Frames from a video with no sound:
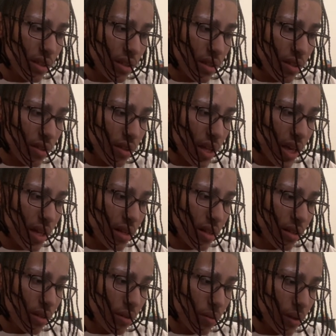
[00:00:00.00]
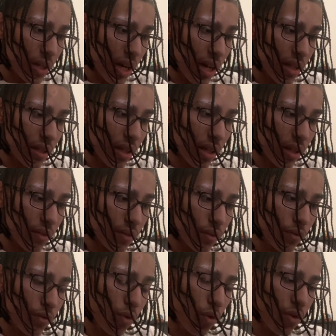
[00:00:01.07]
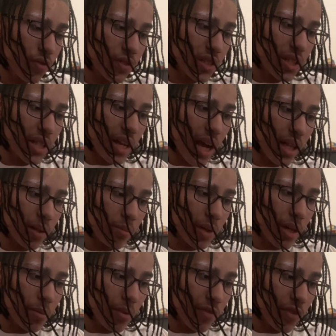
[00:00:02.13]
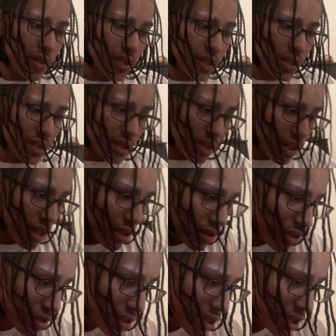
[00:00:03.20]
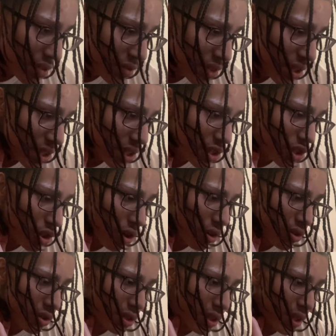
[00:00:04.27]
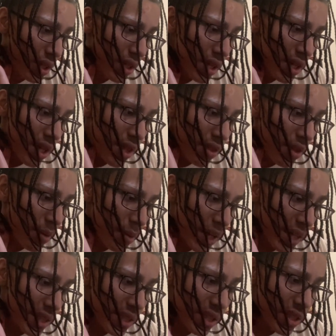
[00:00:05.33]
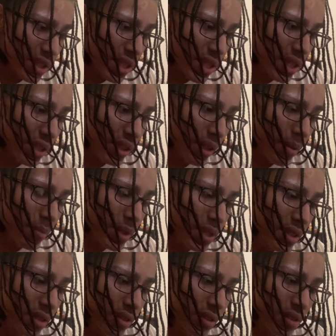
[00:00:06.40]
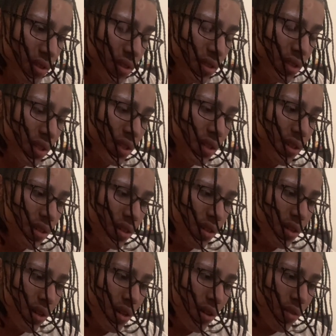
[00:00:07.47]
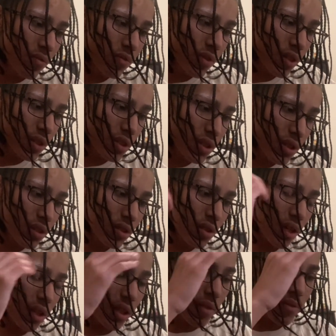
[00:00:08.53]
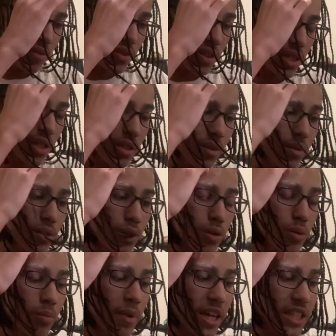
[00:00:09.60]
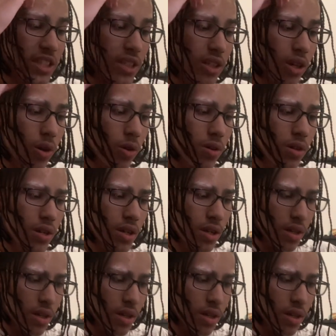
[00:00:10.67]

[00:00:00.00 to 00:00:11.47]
Then we got 4th seed Alabama versus 13th seed Charleston. Then we got 6th seed Clemson versus 11th seed New Mexico.